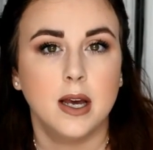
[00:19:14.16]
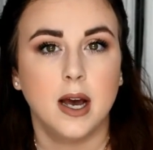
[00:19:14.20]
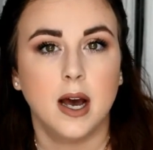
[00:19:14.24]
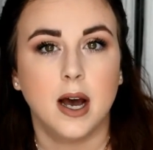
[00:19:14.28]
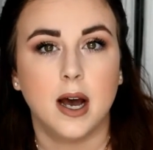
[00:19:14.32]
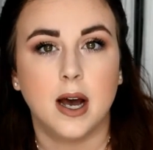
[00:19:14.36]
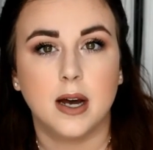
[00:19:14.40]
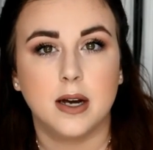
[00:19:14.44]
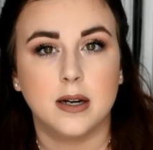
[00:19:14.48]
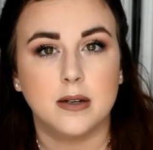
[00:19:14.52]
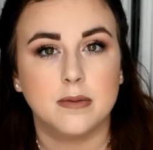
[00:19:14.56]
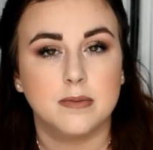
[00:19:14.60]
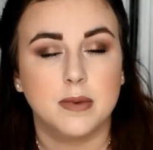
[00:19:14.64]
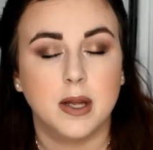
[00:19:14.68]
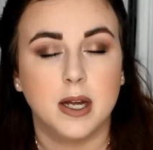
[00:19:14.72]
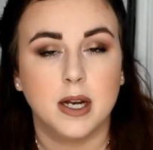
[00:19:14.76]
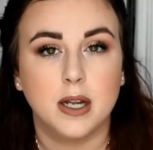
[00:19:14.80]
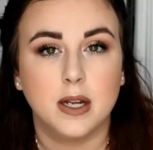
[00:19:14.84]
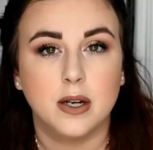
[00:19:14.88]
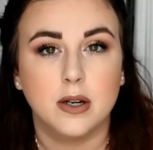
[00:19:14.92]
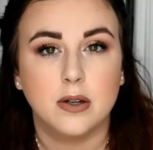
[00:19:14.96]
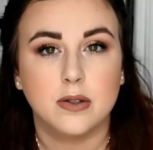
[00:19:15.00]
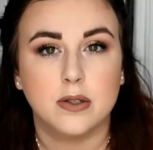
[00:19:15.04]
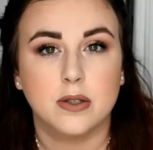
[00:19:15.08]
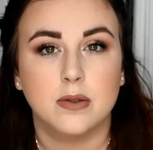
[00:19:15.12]
that he
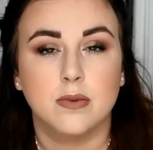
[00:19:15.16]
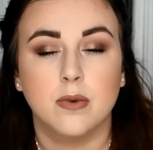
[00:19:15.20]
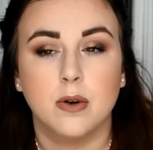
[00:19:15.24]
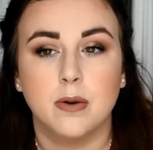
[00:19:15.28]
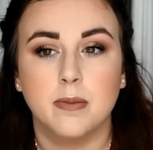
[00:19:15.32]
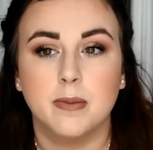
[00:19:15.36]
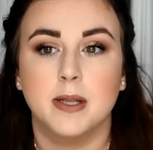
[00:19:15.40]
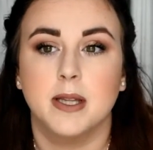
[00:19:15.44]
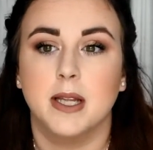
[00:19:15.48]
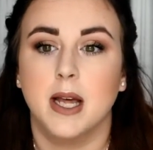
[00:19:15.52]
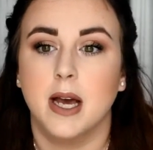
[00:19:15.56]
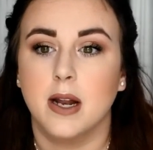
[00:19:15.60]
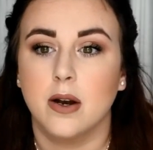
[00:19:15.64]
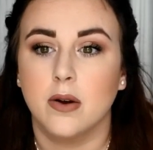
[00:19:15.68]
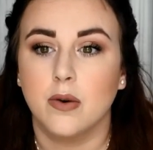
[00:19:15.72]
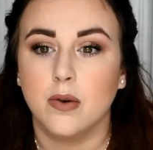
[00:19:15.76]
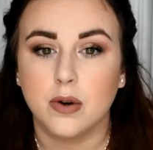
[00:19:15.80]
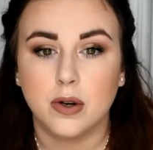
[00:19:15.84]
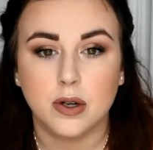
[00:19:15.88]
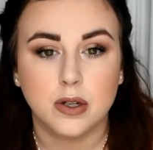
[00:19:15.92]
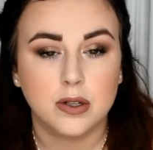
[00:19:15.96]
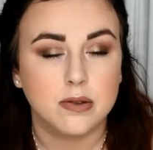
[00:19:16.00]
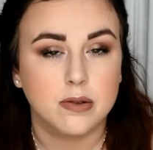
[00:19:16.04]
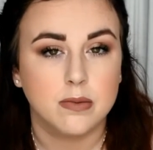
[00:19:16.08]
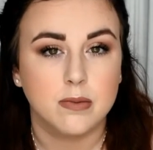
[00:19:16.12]
knows a woman that
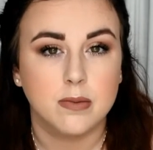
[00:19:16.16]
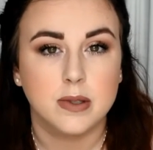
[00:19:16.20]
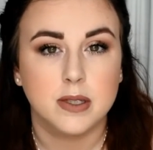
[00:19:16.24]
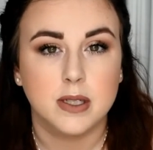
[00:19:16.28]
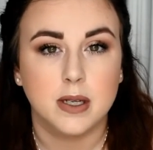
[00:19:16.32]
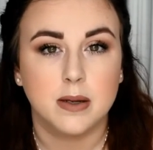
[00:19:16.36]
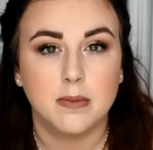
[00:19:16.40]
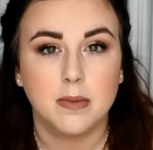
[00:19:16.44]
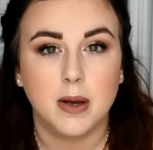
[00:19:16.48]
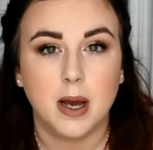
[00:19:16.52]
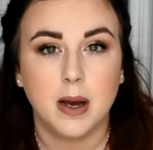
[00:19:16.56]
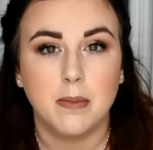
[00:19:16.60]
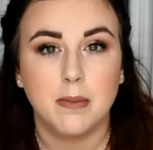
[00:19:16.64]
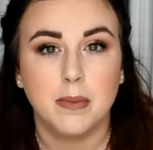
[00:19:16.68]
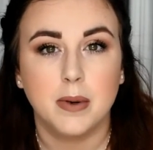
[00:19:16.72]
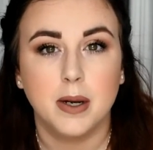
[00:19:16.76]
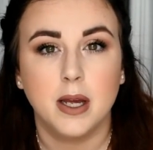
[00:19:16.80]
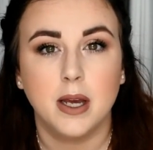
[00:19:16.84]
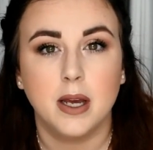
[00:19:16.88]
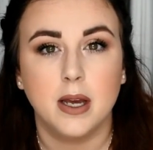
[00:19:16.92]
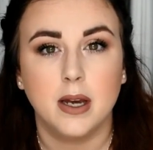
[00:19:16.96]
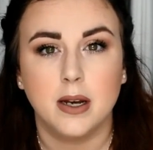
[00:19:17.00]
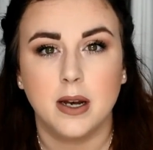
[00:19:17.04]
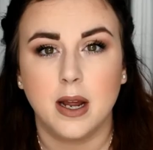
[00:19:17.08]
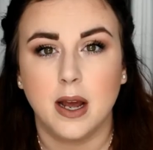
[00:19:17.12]
orders from the same
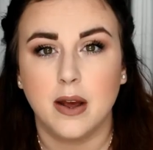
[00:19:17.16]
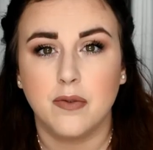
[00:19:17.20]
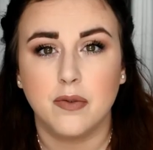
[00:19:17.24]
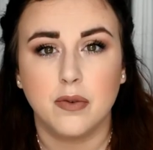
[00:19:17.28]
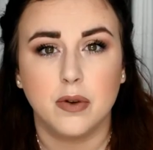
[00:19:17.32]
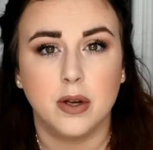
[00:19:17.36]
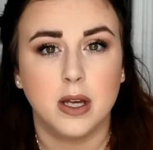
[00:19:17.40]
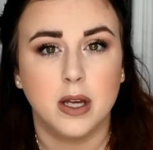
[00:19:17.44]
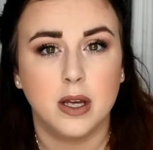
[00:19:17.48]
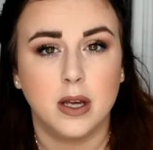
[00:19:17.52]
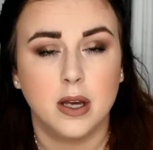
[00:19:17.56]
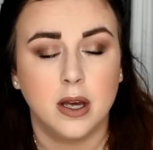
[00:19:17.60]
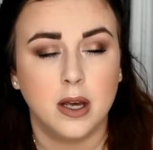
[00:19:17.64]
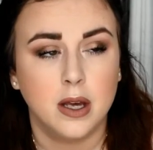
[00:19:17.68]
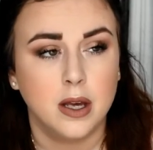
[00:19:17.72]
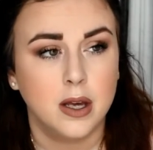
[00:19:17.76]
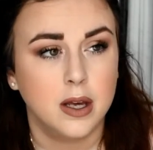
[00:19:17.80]
company, and every